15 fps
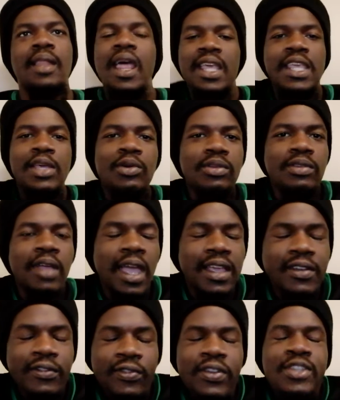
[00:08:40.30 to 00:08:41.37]

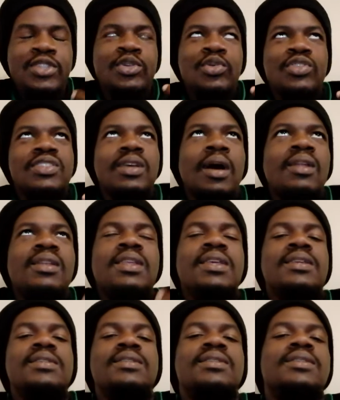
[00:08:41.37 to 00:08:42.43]
Like Phil Jones
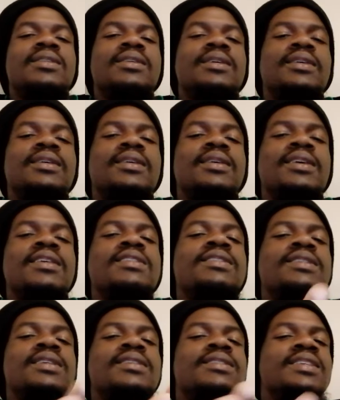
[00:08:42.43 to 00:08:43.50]
unleashed
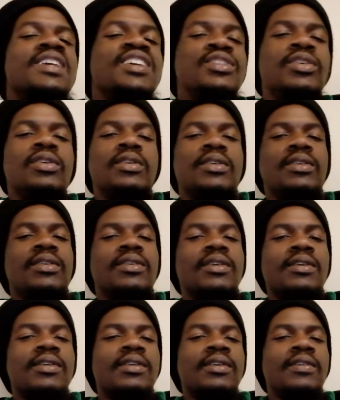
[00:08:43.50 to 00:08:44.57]
his inner
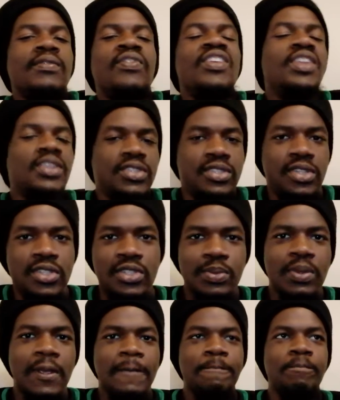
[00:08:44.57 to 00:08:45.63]
Vidic, you
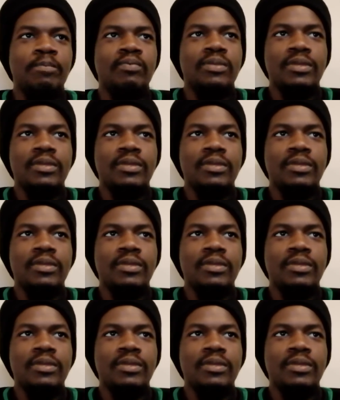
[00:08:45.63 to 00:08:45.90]
see me?